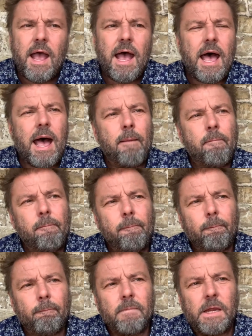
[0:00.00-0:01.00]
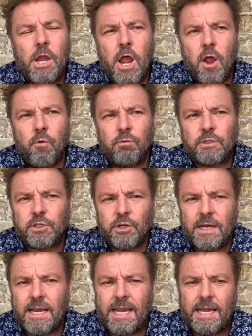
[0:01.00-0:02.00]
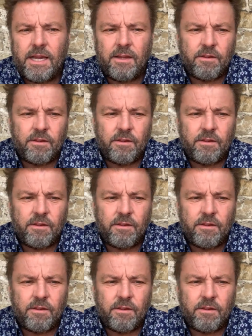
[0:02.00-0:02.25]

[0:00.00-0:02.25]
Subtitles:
Suddenly